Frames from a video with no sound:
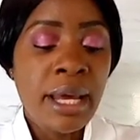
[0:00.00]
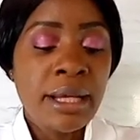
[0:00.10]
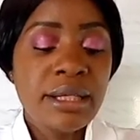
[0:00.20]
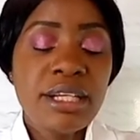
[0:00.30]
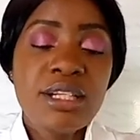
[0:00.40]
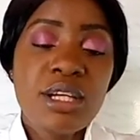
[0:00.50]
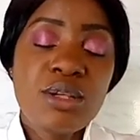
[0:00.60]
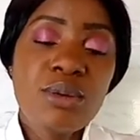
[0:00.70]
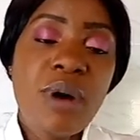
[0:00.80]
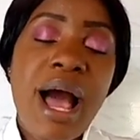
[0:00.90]
leading
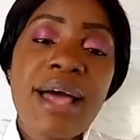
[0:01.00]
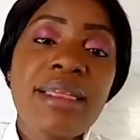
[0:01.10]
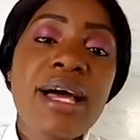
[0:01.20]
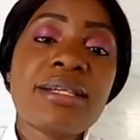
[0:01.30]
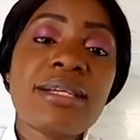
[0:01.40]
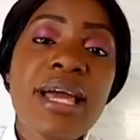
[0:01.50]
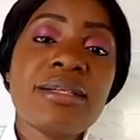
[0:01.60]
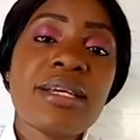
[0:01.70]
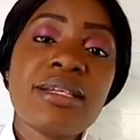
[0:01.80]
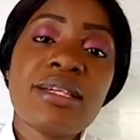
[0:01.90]
to other
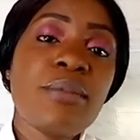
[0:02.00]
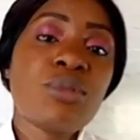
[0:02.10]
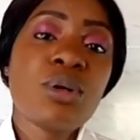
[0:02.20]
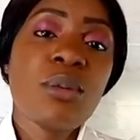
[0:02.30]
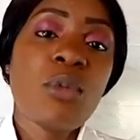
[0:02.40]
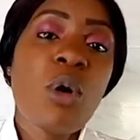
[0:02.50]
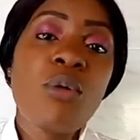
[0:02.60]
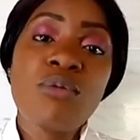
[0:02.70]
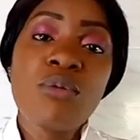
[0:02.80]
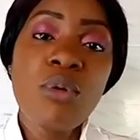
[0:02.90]
signs and symptoms
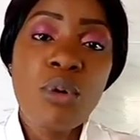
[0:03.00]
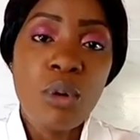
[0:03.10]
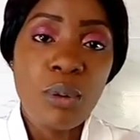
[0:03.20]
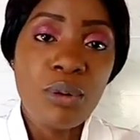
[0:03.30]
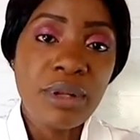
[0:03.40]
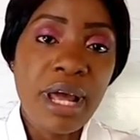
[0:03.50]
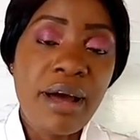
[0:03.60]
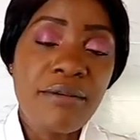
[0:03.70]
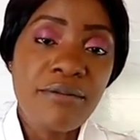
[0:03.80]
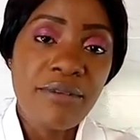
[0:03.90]
of
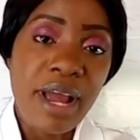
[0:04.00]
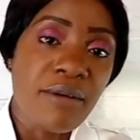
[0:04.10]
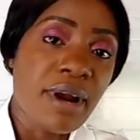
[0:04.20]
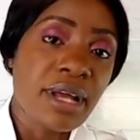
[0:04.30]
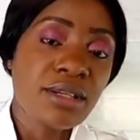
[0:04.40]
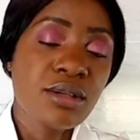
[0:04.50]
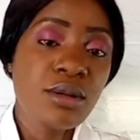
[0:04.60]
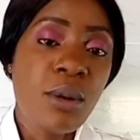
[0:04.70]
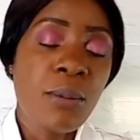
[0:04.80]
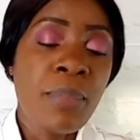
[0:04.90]
coronavirus.
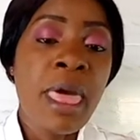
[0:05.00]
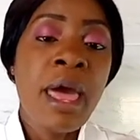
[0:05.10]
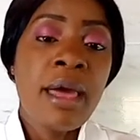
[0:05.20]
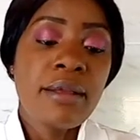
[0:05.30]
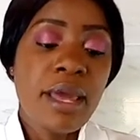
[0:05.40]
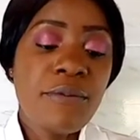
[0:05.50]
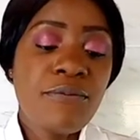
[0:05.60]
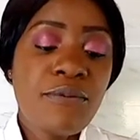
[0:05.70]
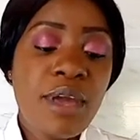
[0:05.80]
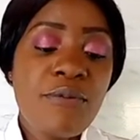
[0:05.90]
So if